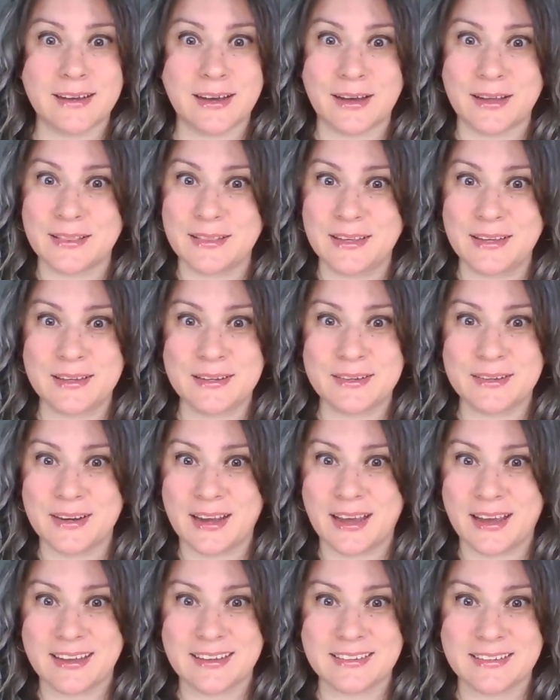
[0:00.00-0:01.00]
on the
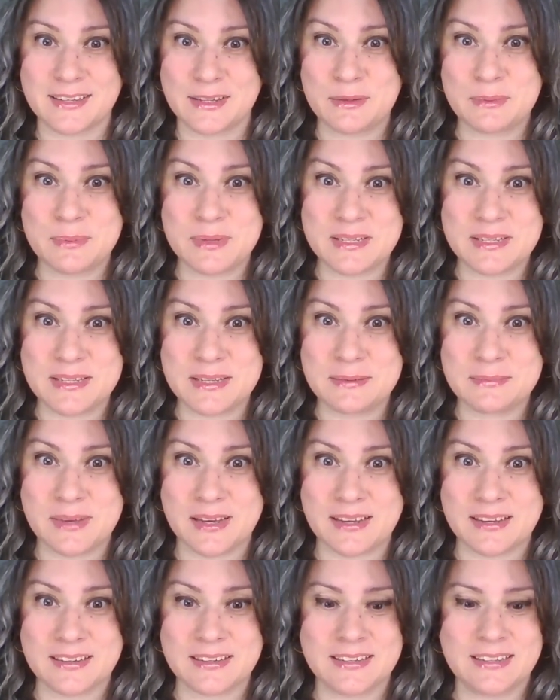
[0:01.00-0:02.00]
internet, UPC
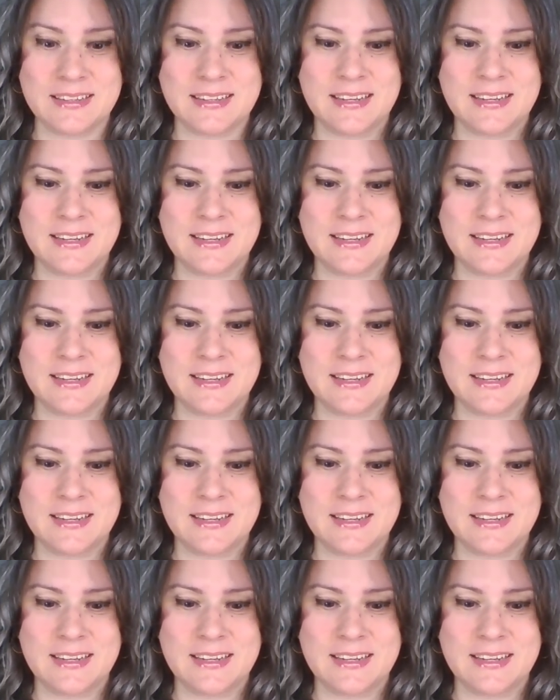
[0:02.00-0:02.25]
men,